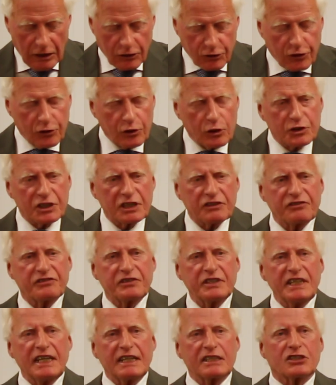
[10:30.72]
So those are
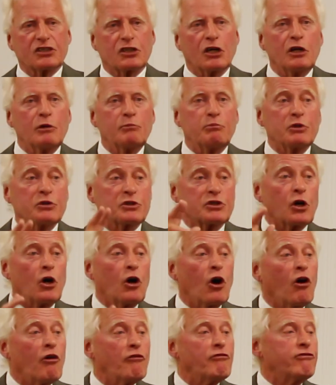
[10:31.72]
three examples
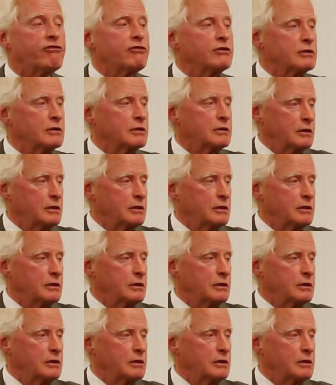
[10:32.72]
of